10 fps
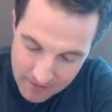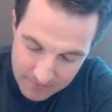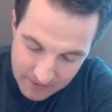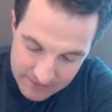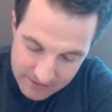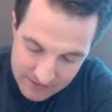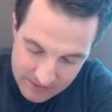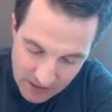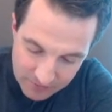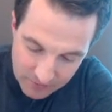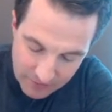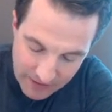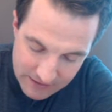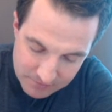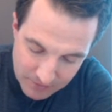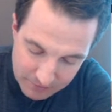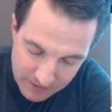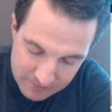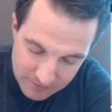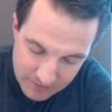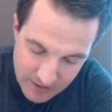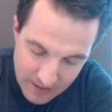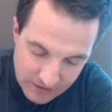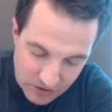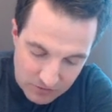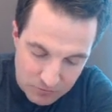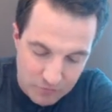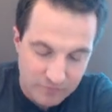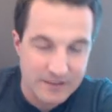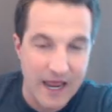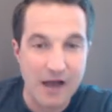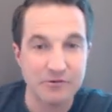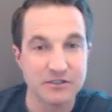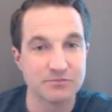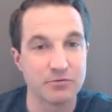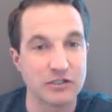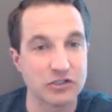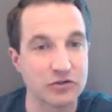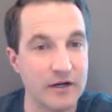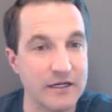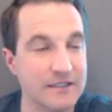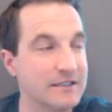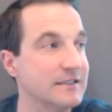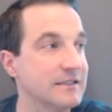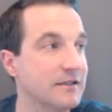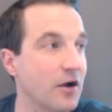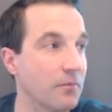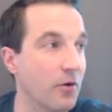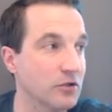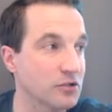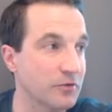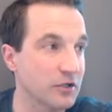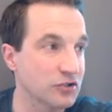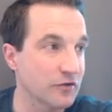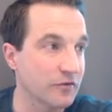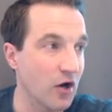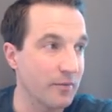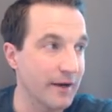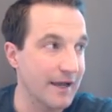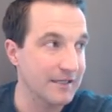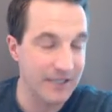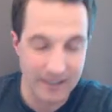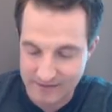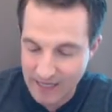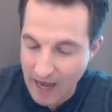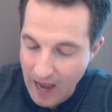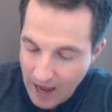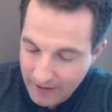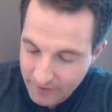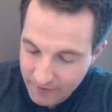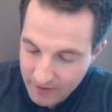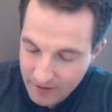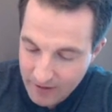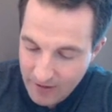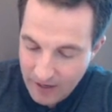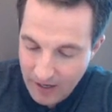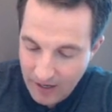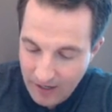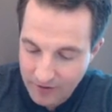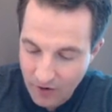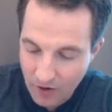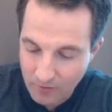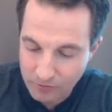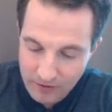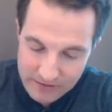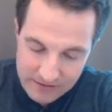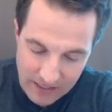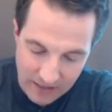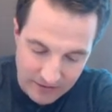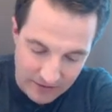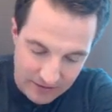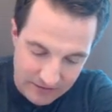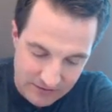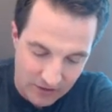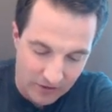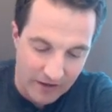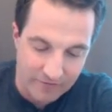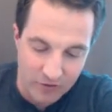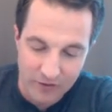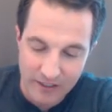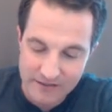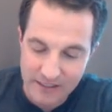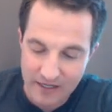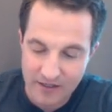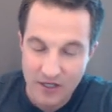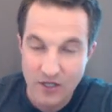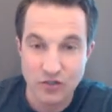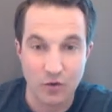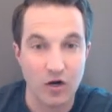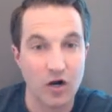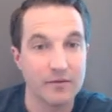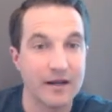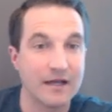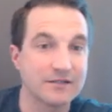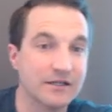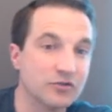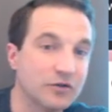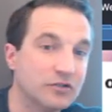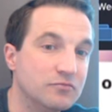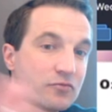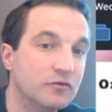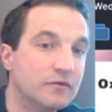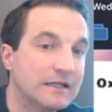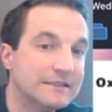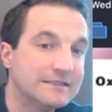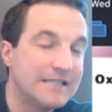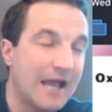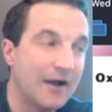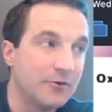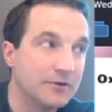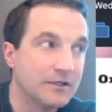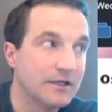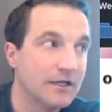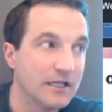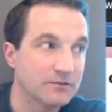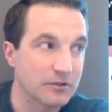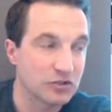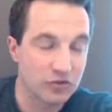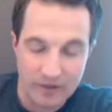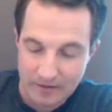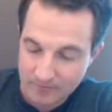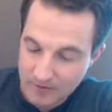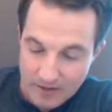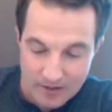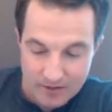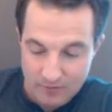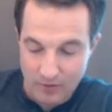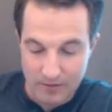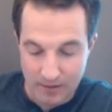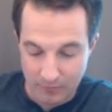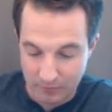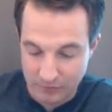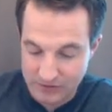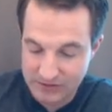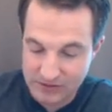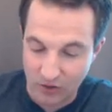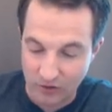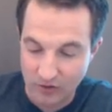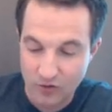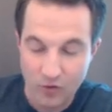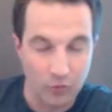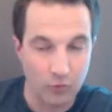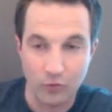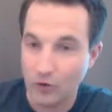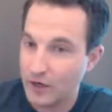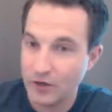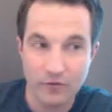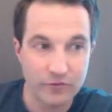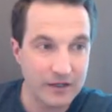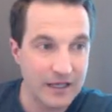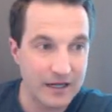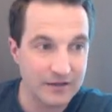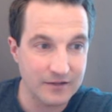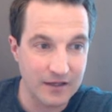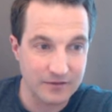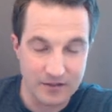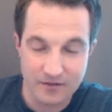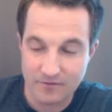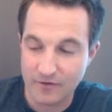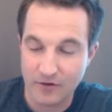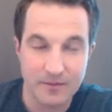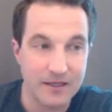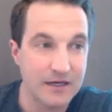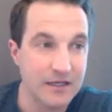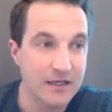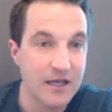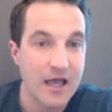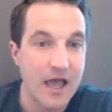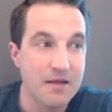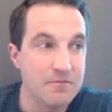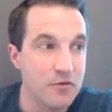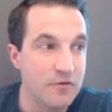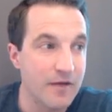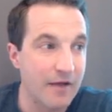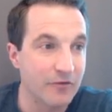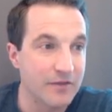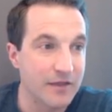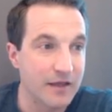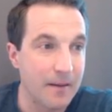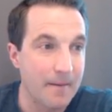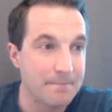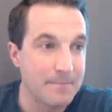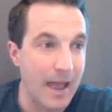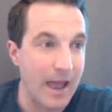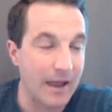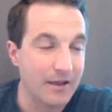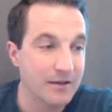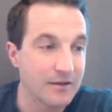Because it's dissolved in the blood plasma, it's going to move down its pressure gradient. Our partial pressure of carbon dioxide is higher on our blood side than it is on our alveoli side. So our carbon dioxide is going to move down its pressure gradient. And then we will start right over again at the very beginning and move everything back.